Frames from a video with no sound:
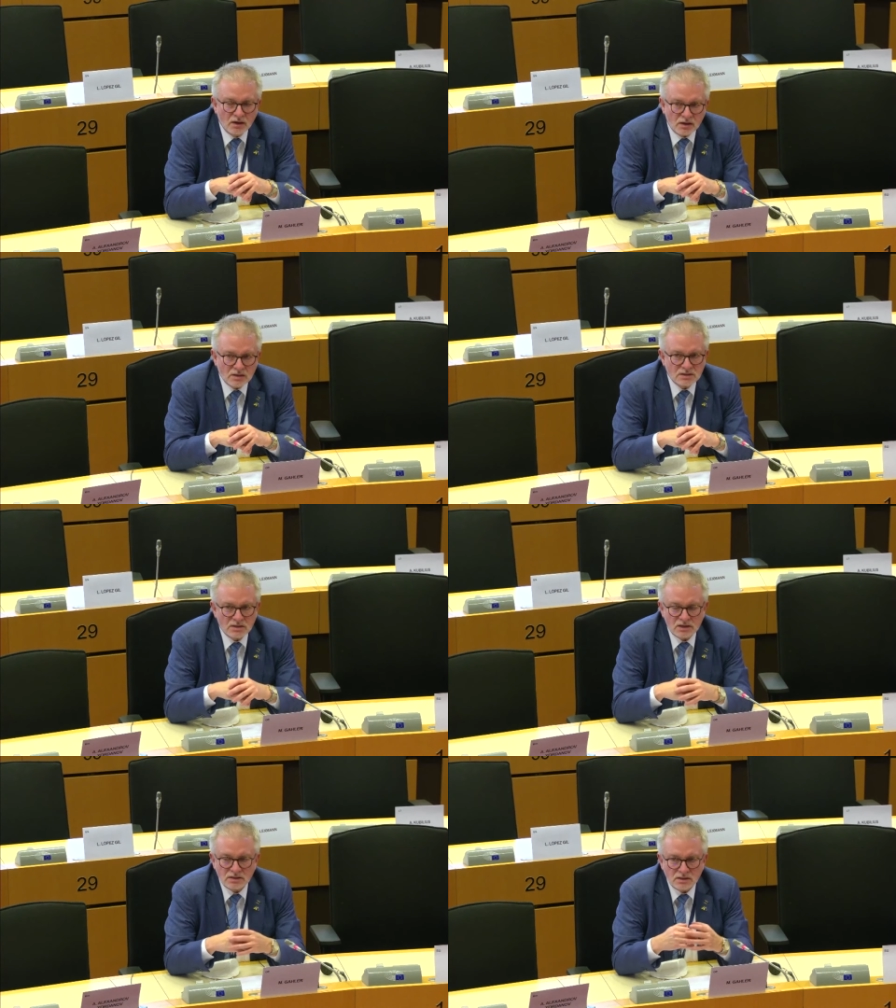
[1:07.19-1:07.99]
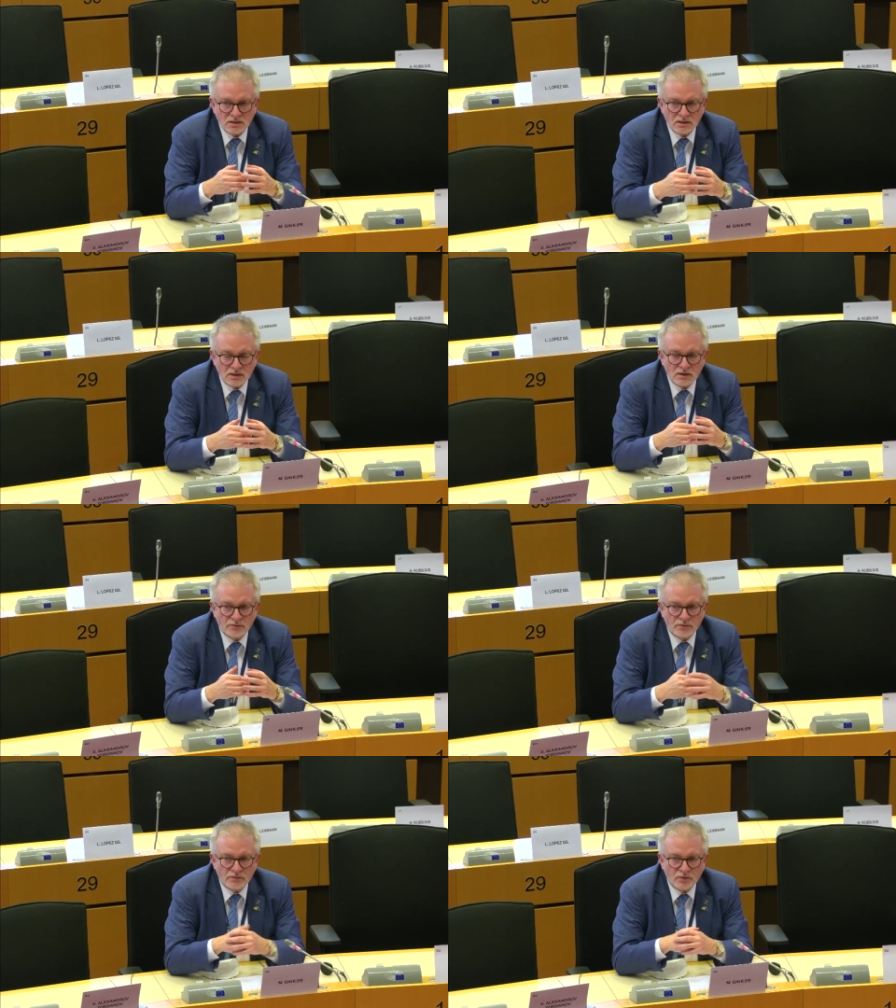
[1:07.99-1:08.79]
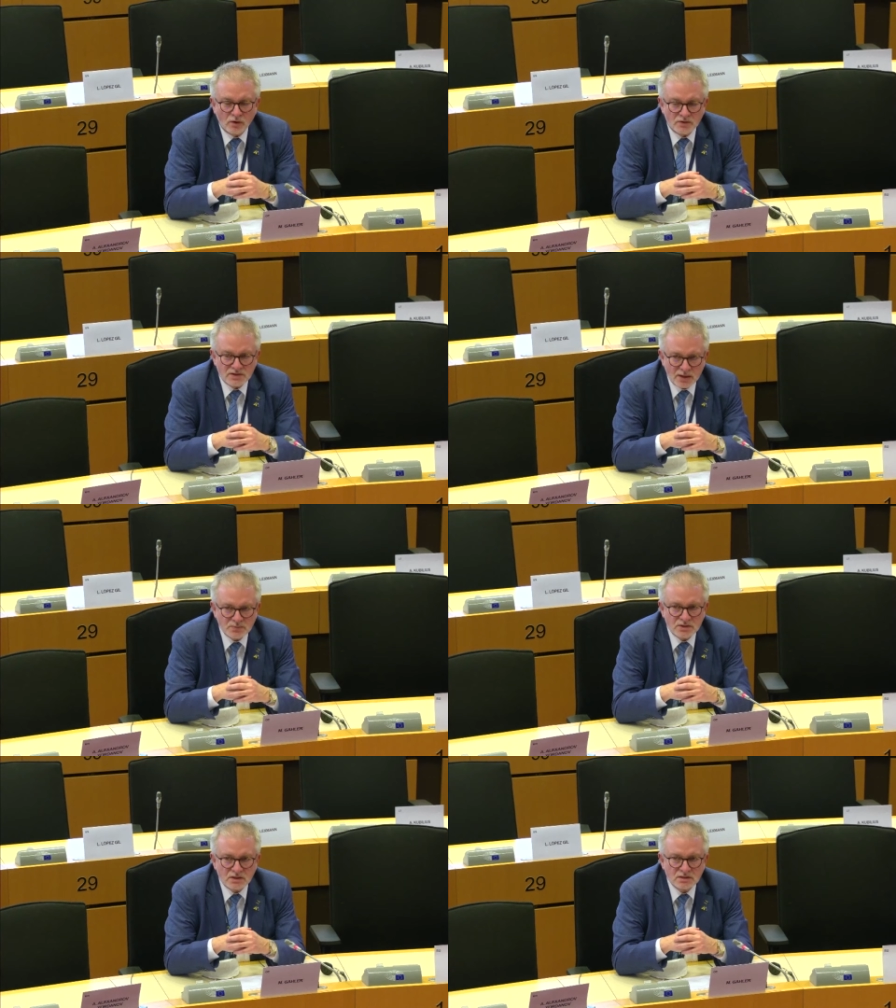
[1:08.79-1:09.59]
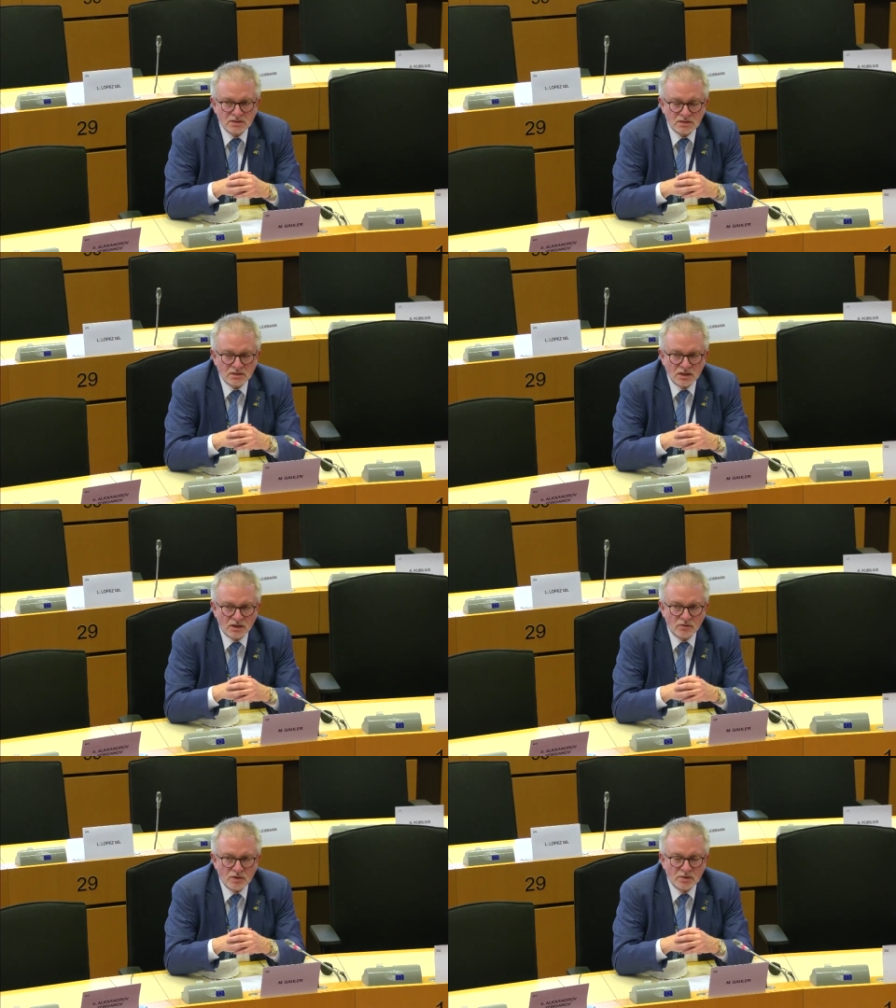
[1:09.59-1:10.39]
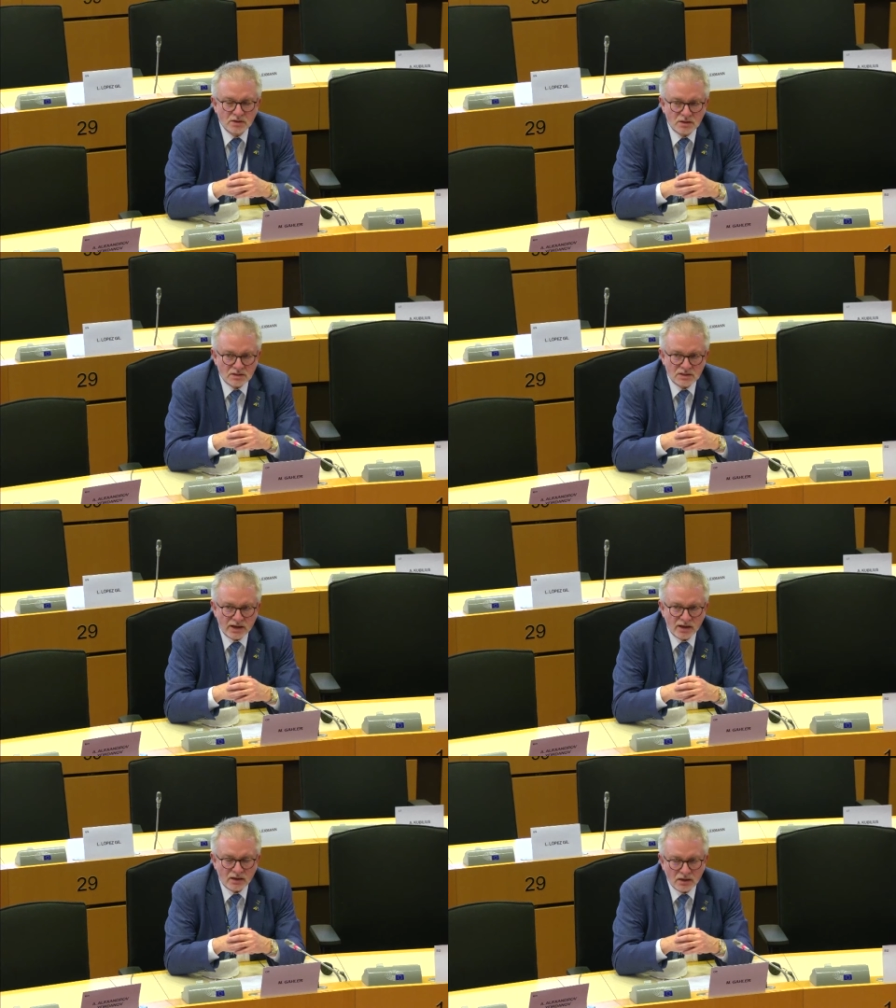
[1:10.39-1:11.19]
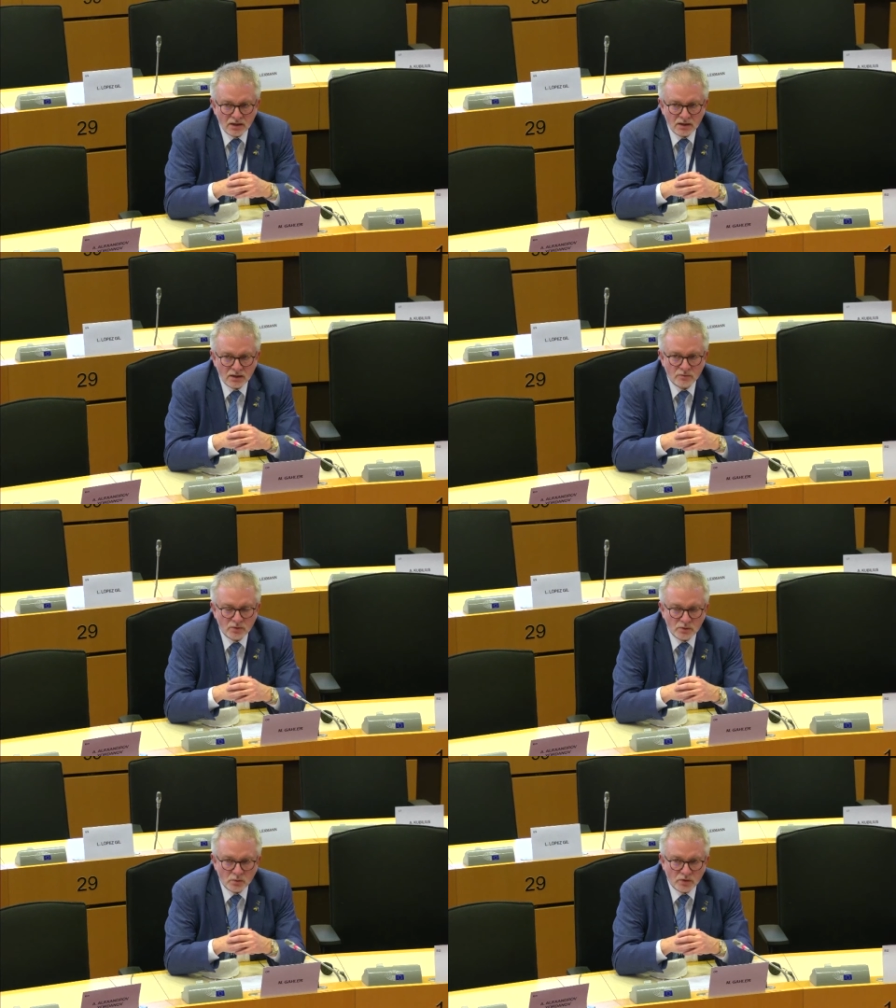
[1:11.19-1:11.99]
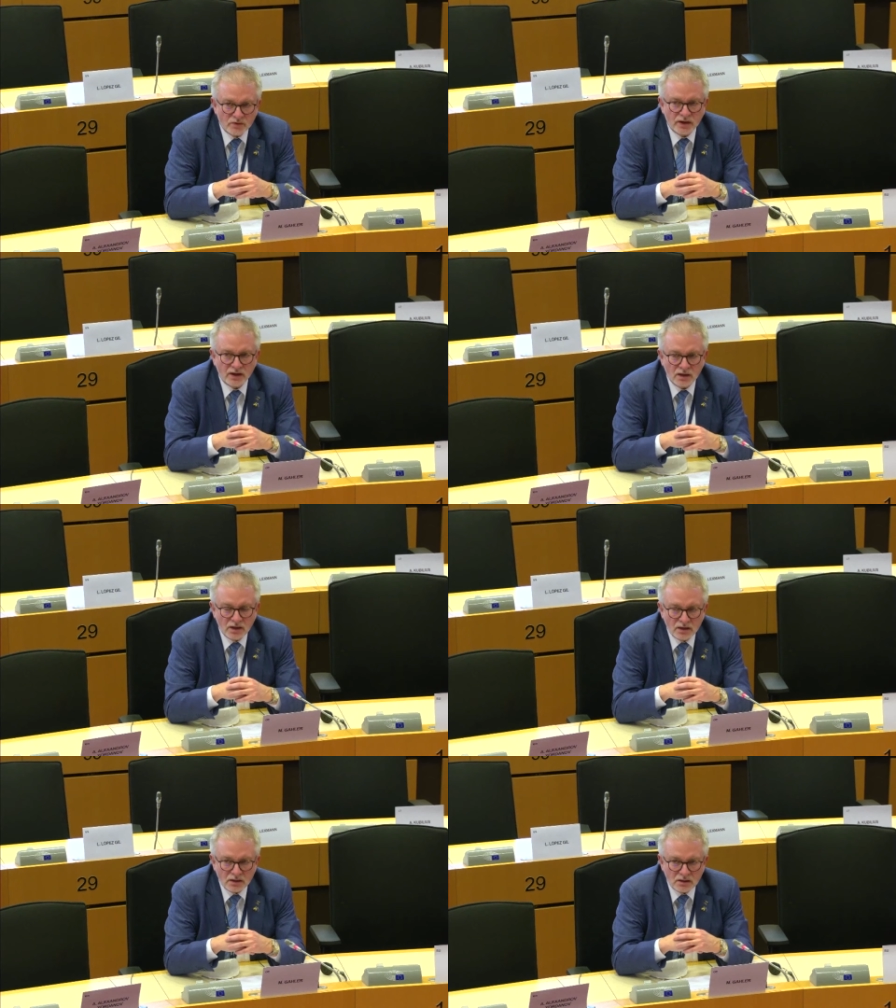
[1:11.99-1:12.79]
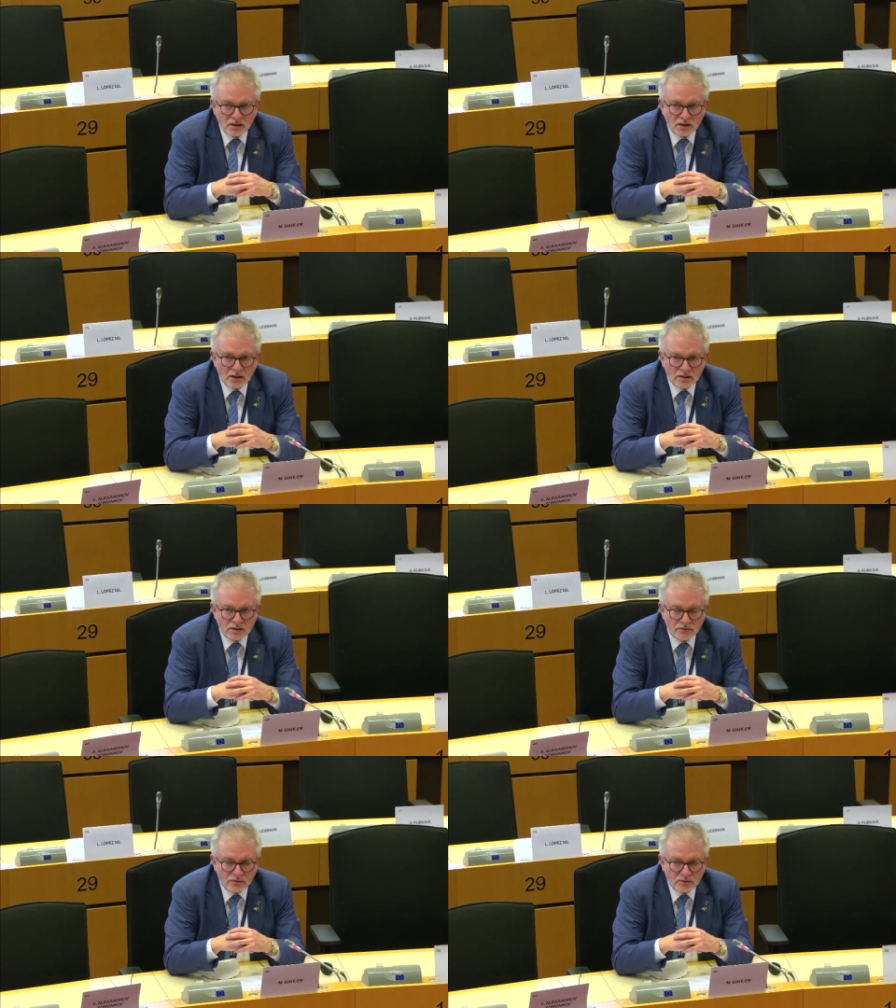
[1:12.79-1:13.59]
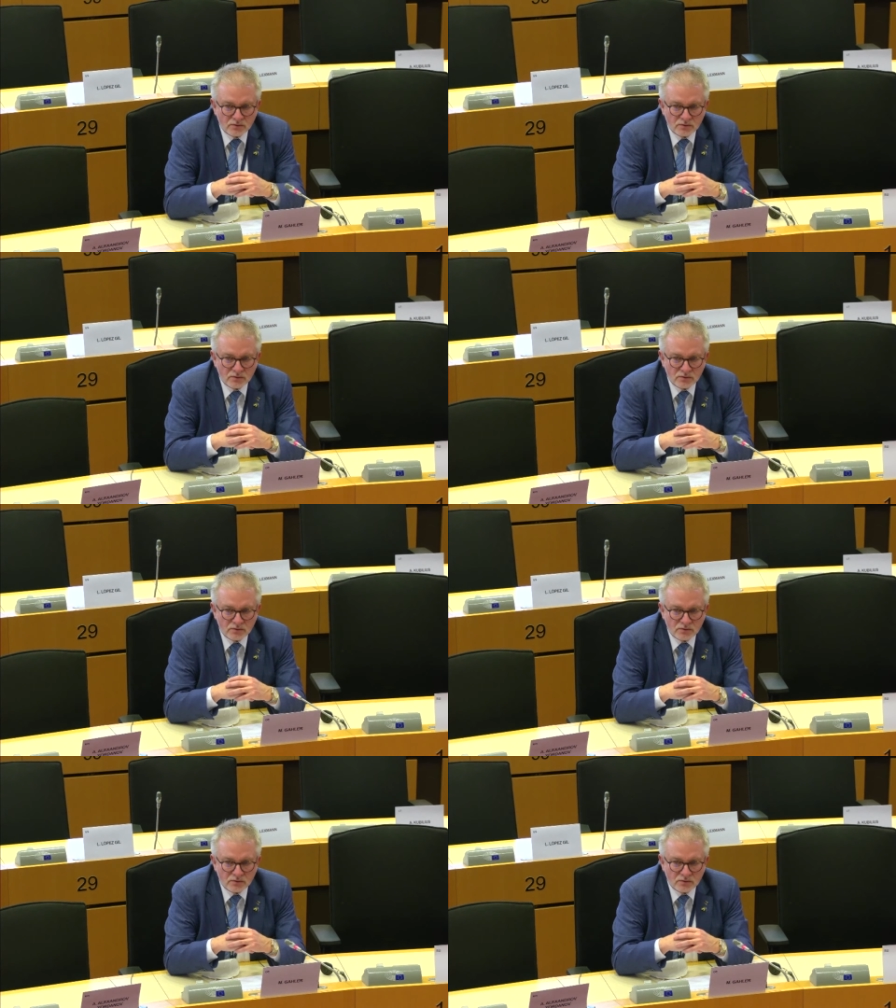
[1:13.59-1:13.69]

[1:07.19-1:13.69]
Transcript: Isn't that, uh, if on the substance the agreement is there, if we were there, uh, and if,